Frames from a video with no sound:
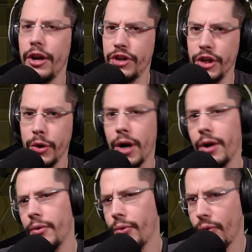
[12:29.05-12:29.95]
I show you
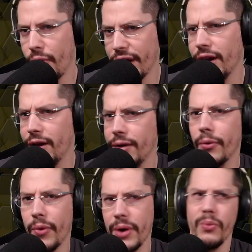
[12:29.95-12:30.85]
a regular
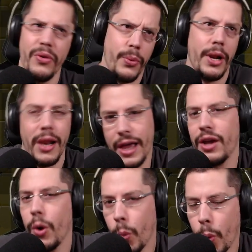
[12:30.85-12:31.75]
run with
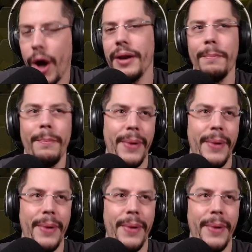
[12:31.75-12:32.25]
like 1